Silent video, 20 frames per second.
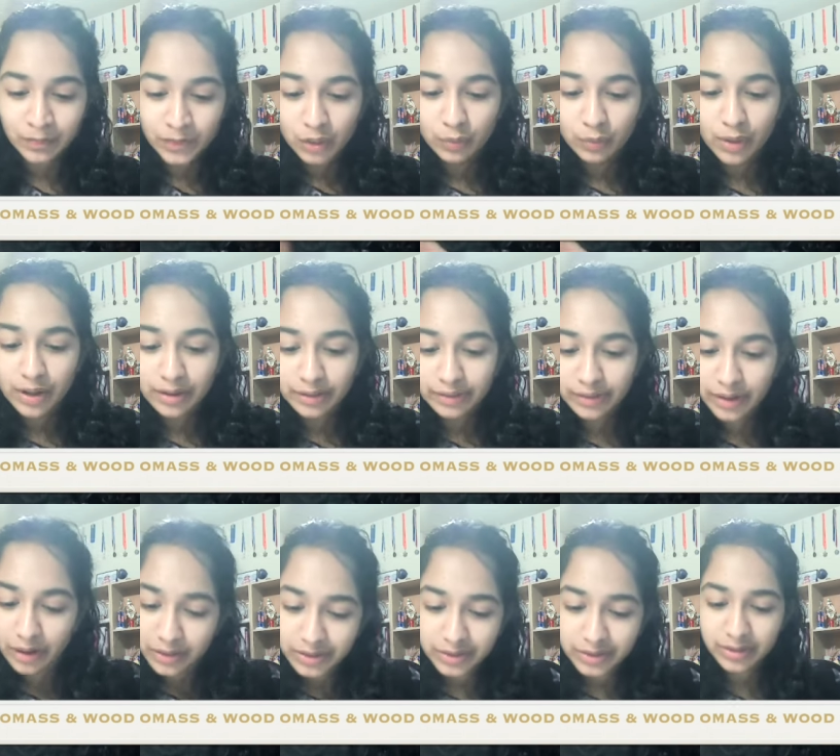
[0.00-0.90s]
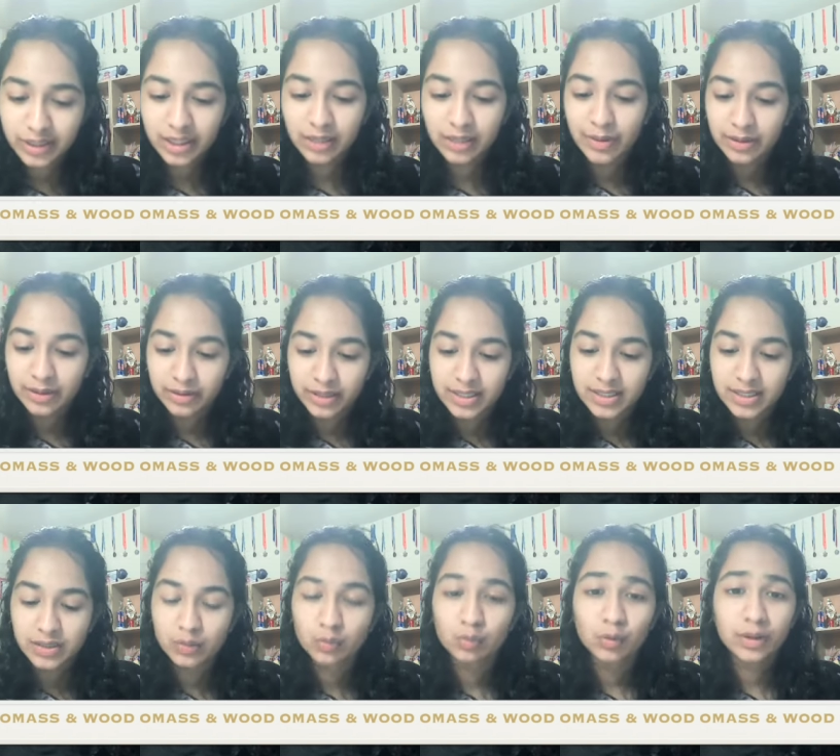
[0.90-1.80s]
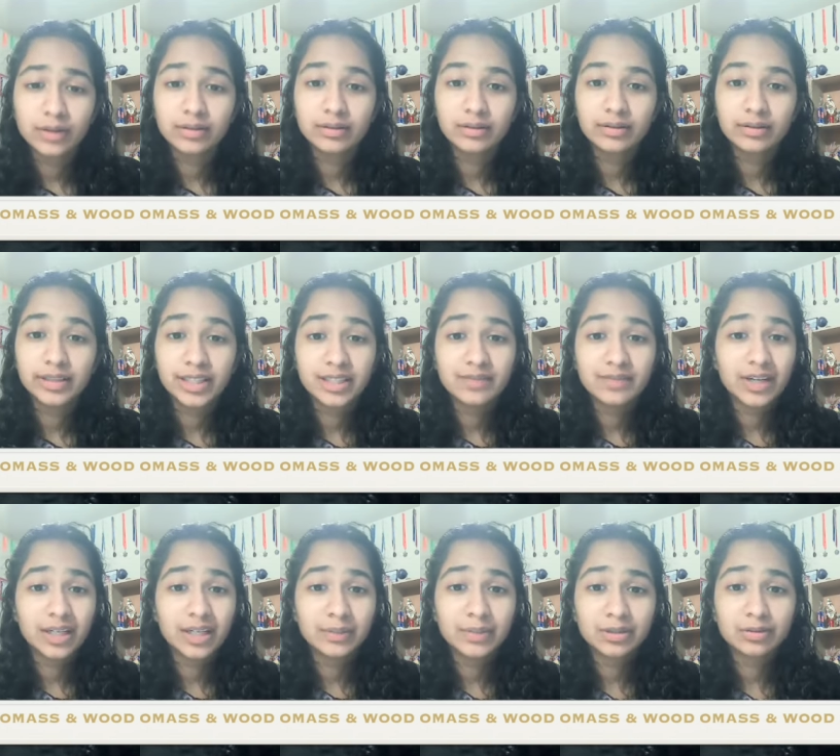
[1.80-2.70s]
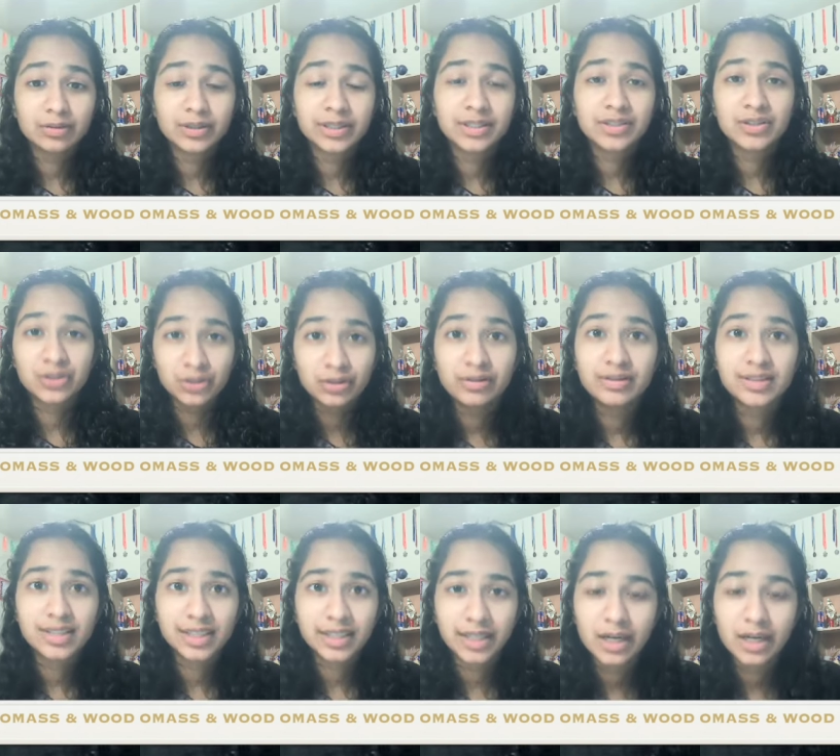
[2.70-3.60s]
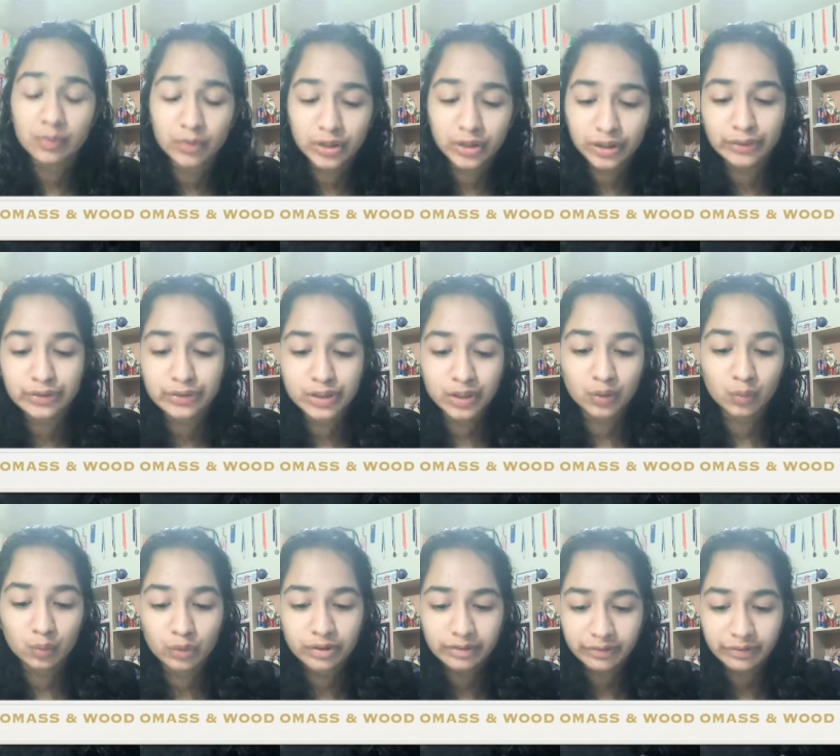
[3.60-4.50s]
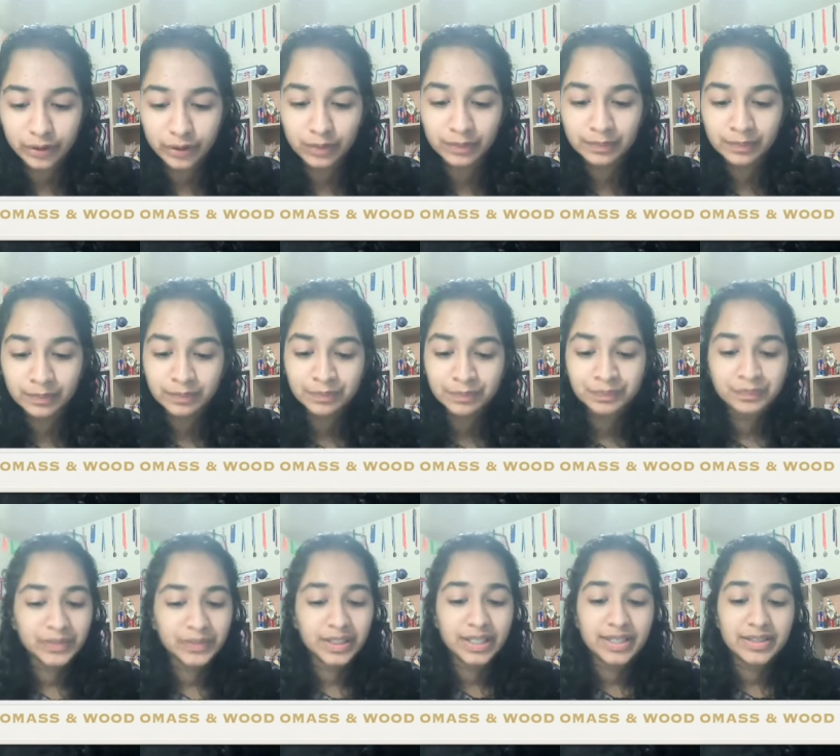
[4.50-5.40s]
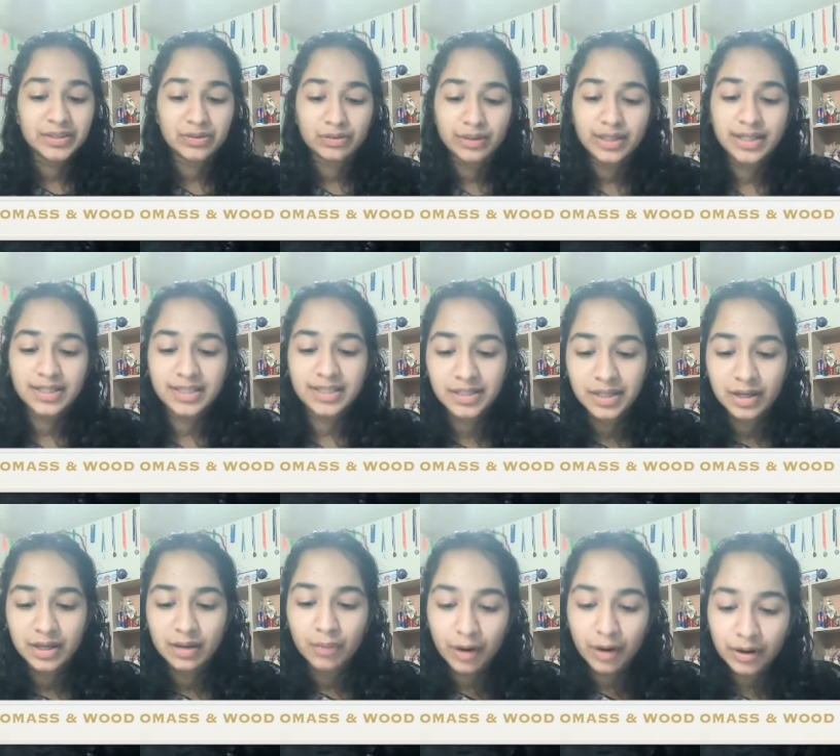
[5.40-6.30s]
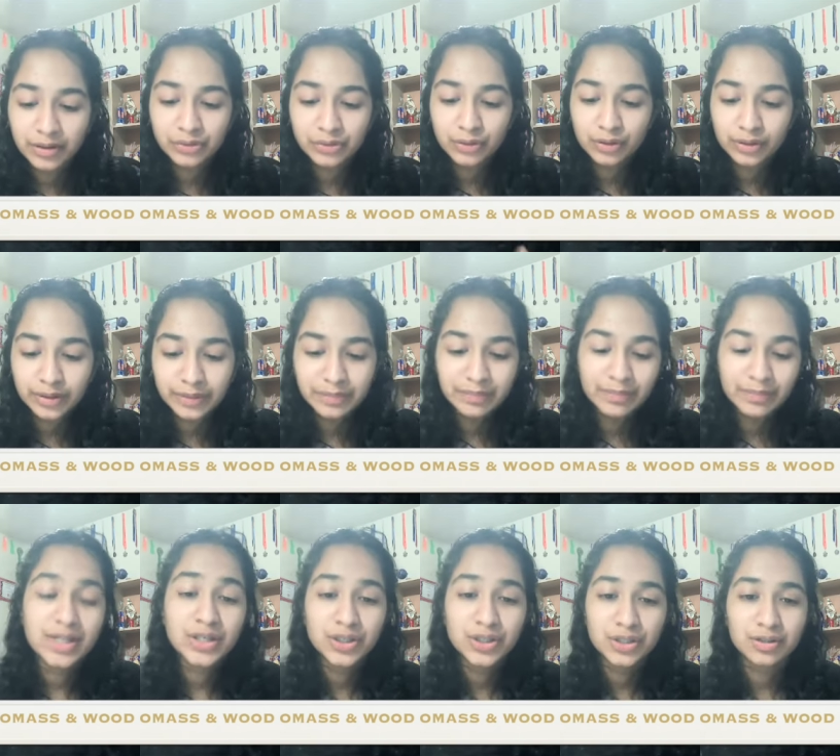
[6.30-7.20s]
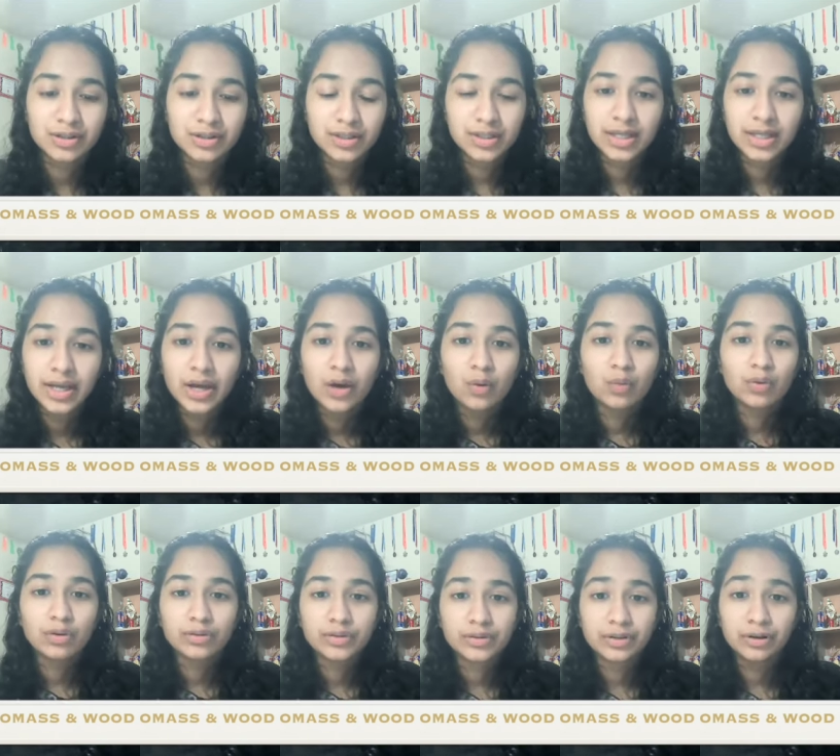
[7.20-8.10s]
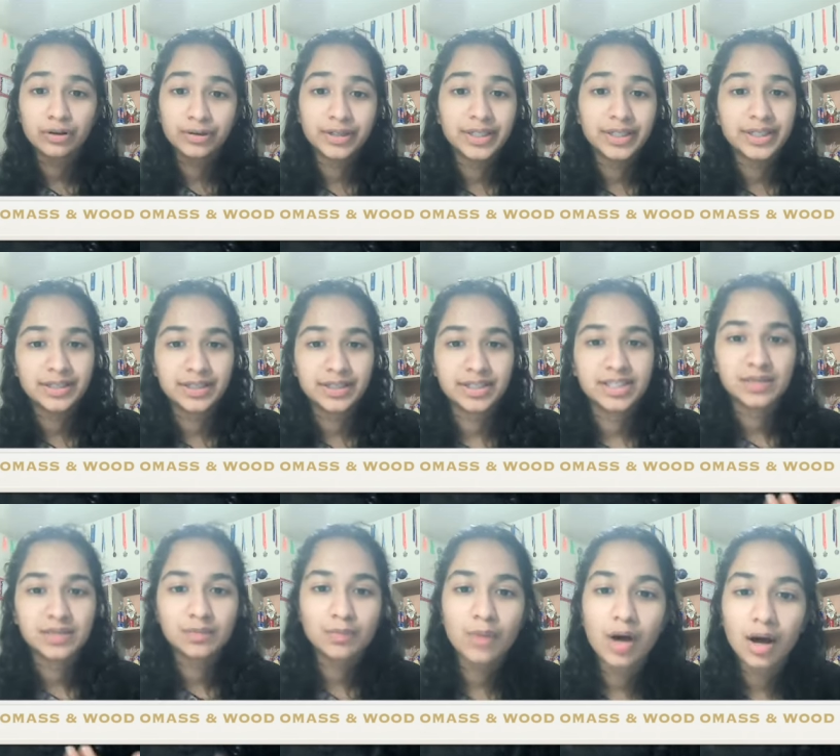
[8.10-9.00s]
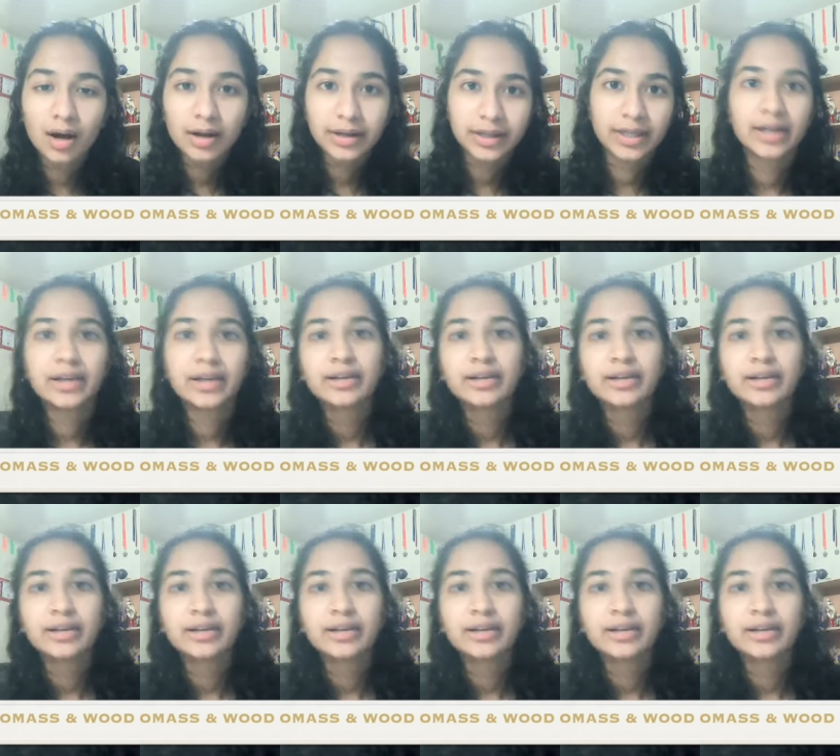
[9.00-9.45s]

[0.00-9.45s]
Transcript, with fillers: Well, also think about this. What are the environmental concerns that come with using wood fuel? The answer is particle emissions will turn into smog